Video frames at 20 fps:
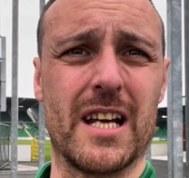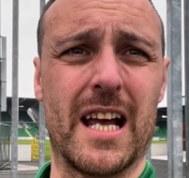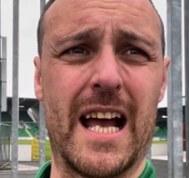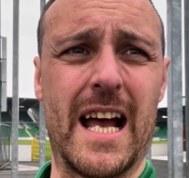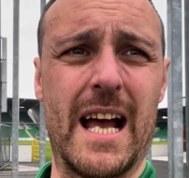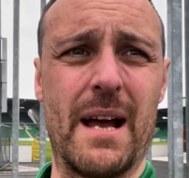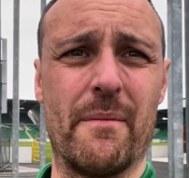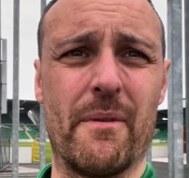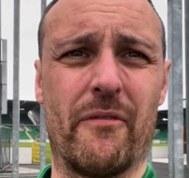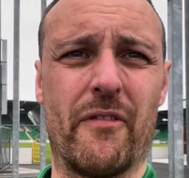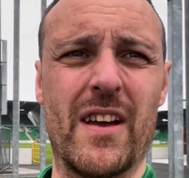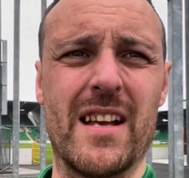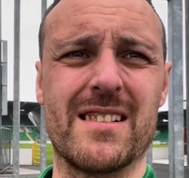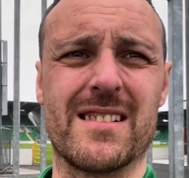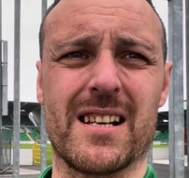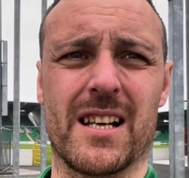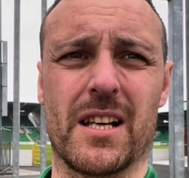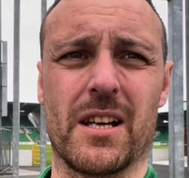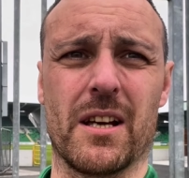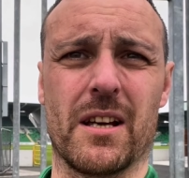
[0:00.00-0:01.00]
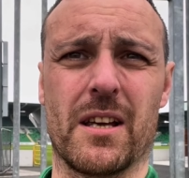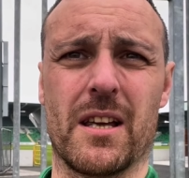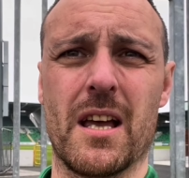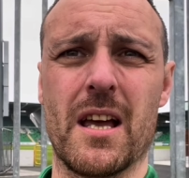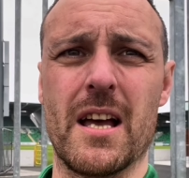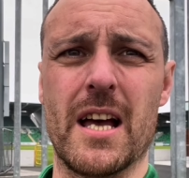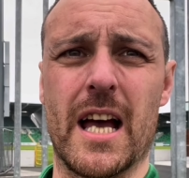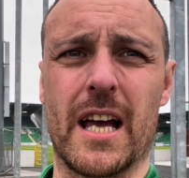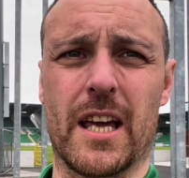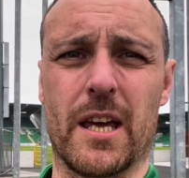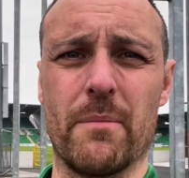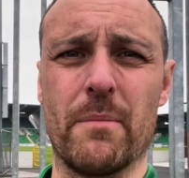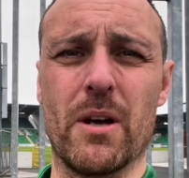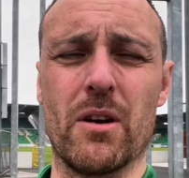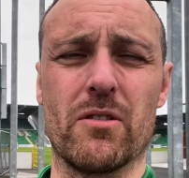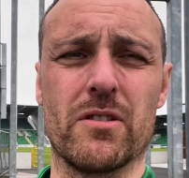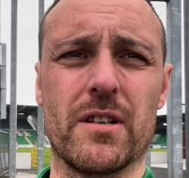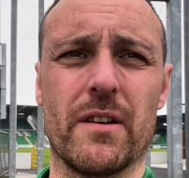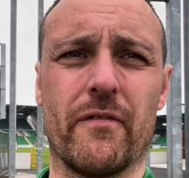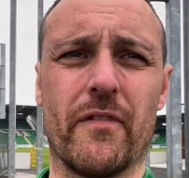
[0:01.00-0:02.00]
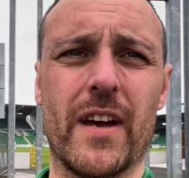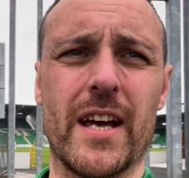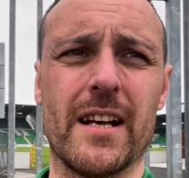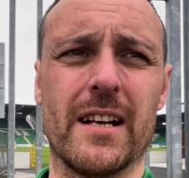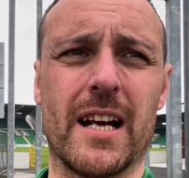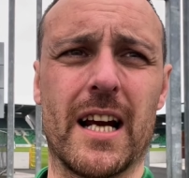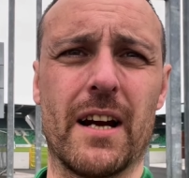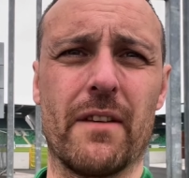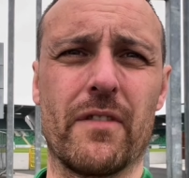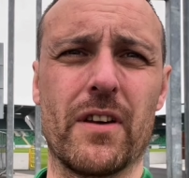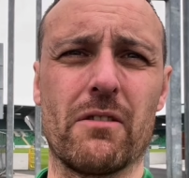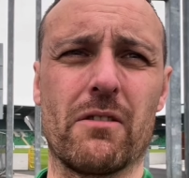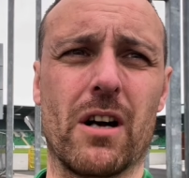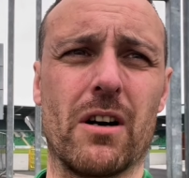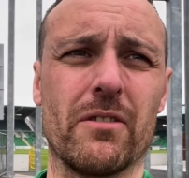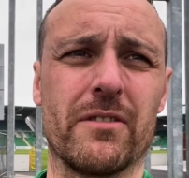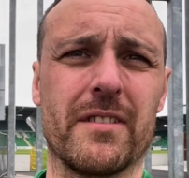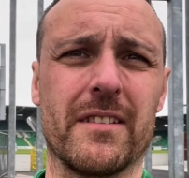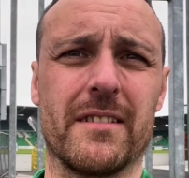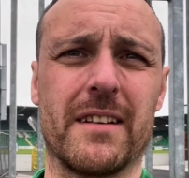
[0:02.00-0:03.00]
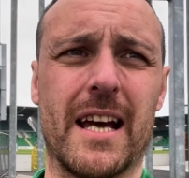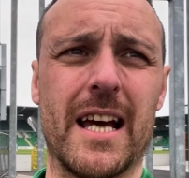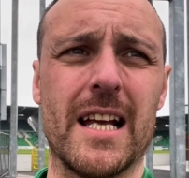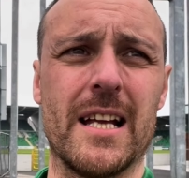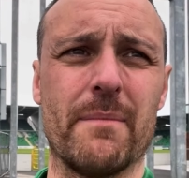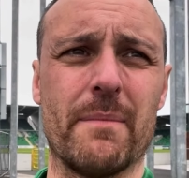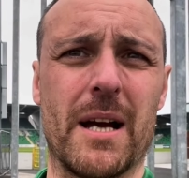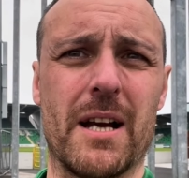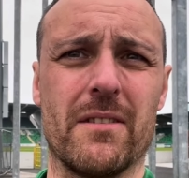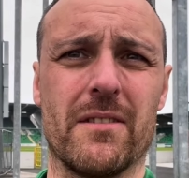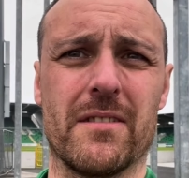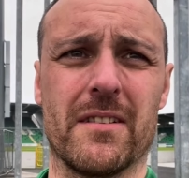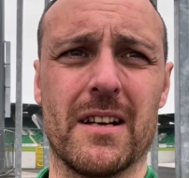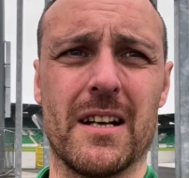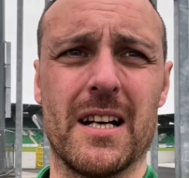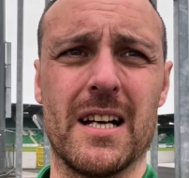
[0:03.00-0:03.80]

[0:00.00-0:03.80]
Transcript: Um, it feels like a, a, community feel here. If you go to Dalymount,